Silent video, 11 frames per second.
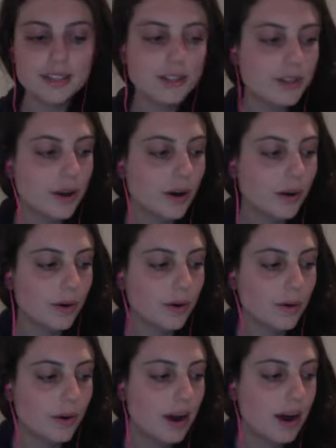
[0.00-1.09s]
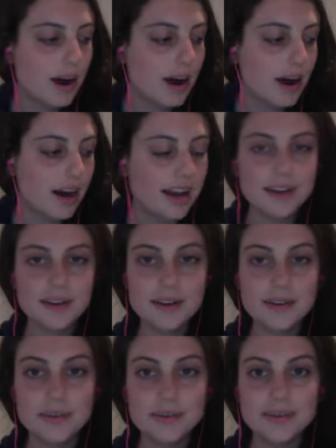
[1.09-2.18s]
So I,
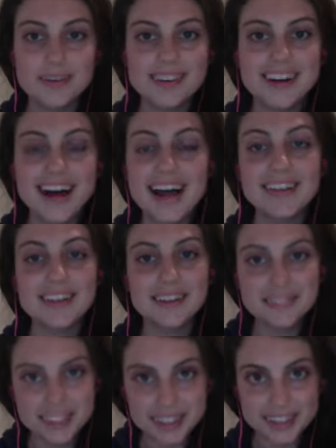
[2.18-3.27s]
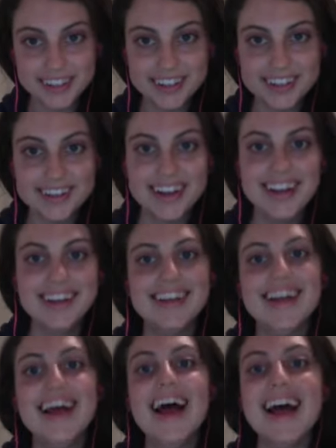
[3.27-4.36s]
I love to cook
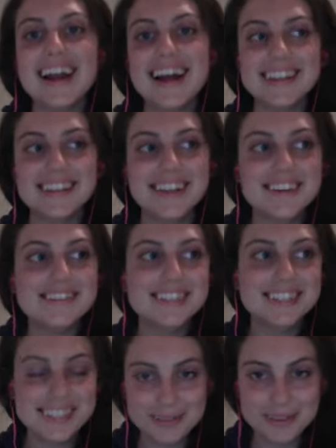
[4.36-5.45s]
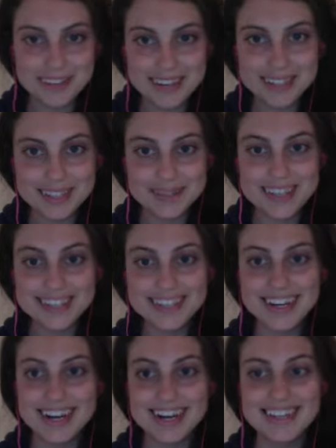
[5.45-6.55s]
and I love to share my recipes,
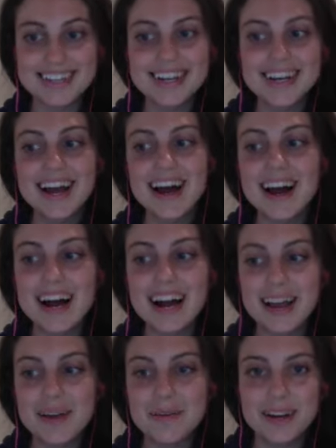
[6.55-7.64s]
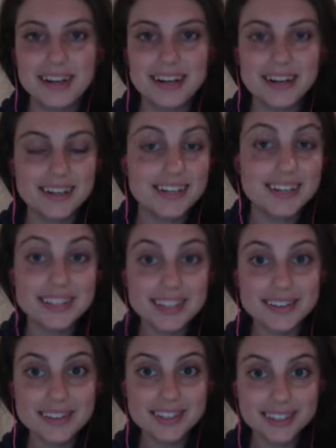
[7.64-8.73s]
and I want to
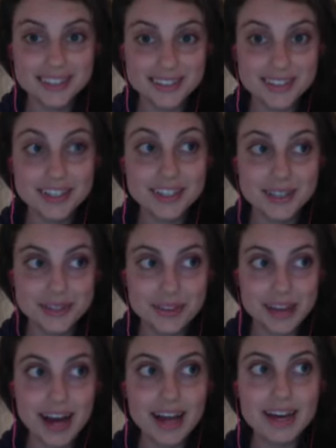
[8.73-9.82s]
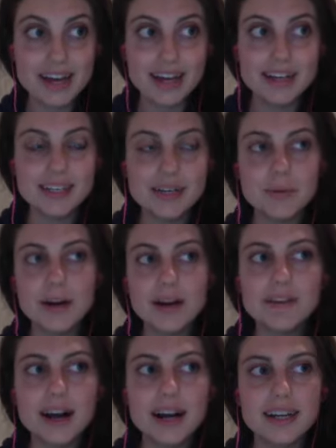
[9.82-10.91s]
continue to do, to do that. And
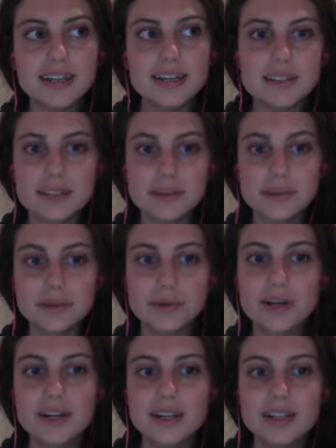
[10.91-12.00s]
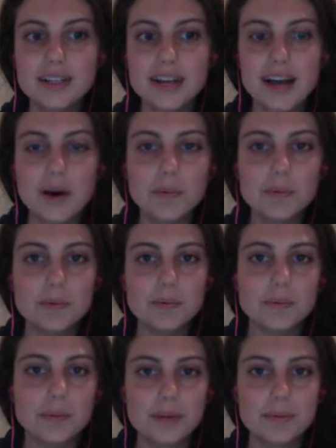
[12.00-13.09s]
whatever I can do to help
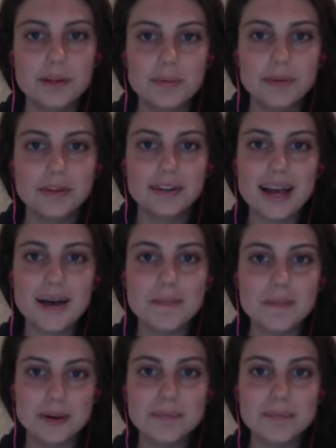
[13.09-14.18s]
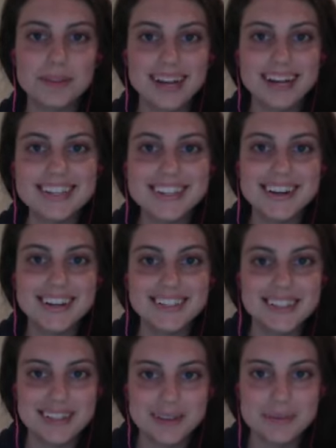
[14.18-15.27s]
more people get more plants
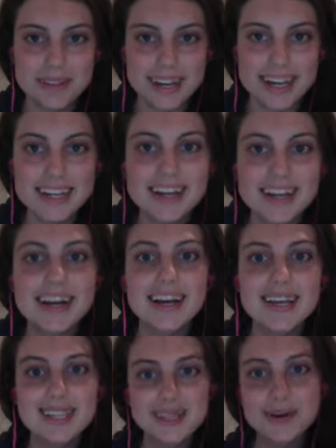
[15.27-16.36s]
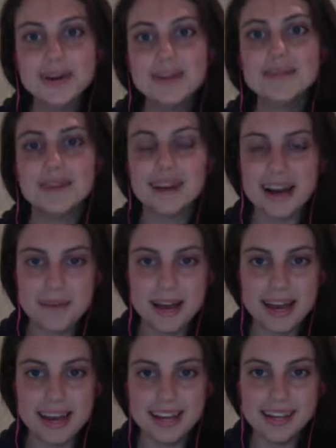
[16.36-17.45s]
onto their plate is sort of where I'm
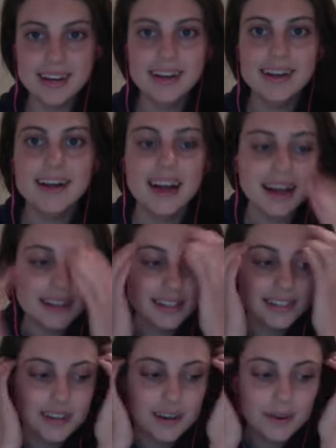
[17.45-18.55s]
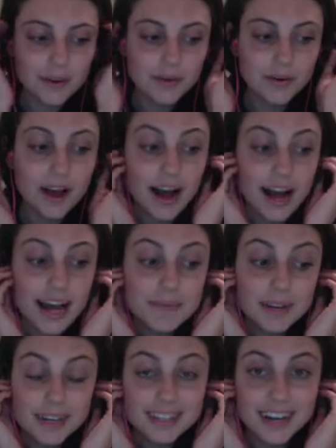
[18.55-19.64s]
headed. And so I'm
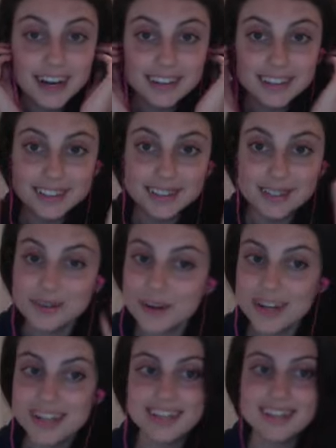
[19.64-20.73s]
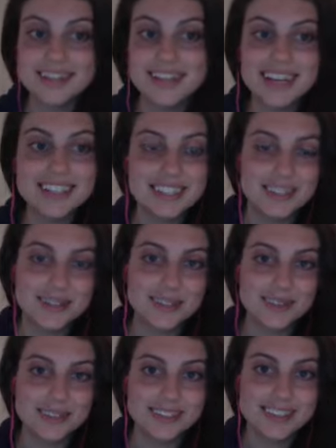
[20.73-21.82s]
not entirely sure what next year
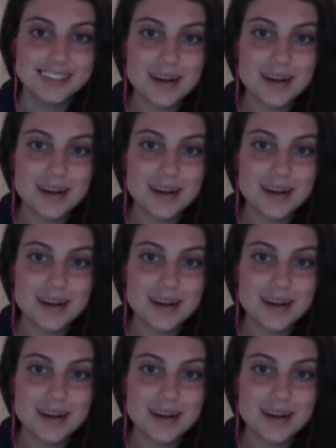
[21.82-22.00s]
holds.